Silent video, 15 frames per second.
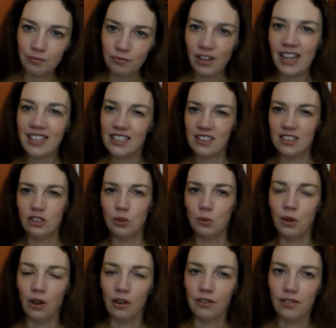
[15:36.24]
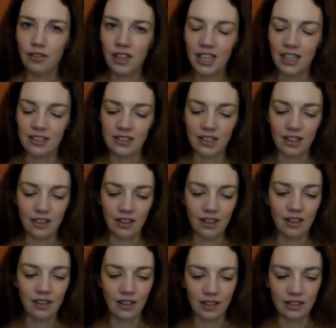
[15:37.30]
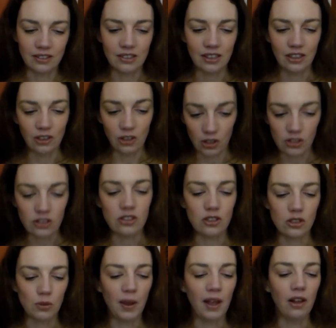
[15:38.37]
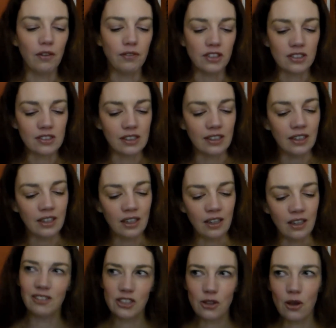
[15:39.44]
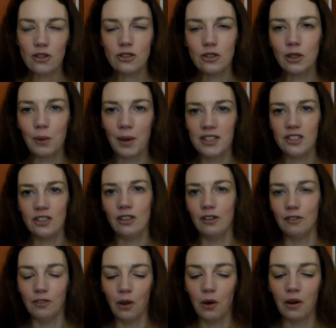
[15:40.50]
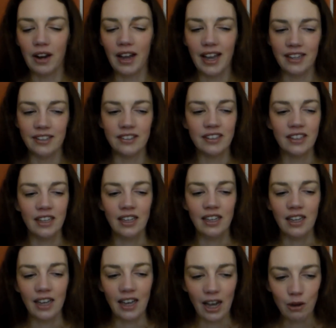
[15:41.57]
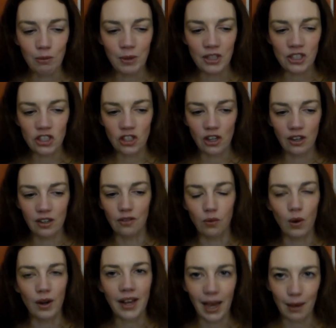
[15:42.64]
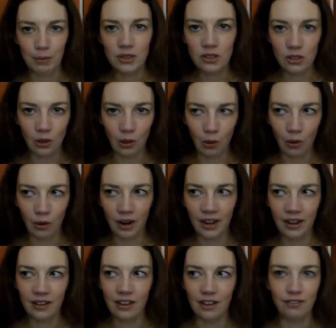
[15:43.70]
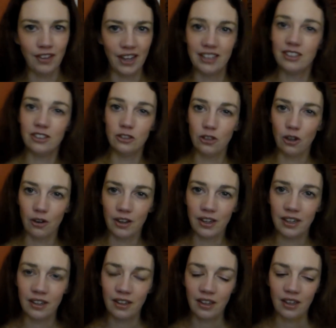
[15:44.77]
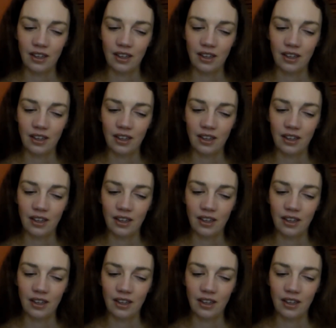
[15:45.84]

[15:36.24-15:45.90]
factors into a lot of things, I think, and Gersten as well, obviously. There is also the question of Laura and how much of what happened to Laura affected Donna,